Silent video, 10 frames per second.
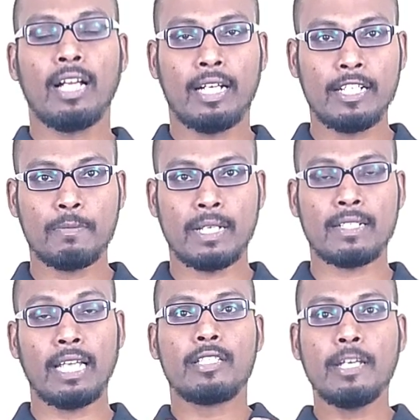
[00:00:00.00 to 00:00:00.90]
Christmas.
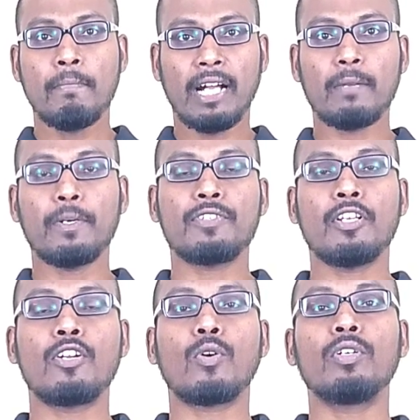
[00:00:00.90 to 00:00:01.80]
Jim
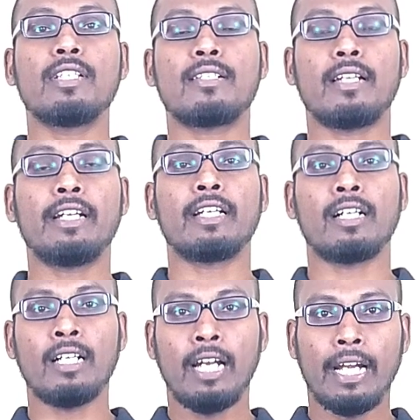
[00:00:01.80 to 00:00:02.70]
McPherson wrote this letter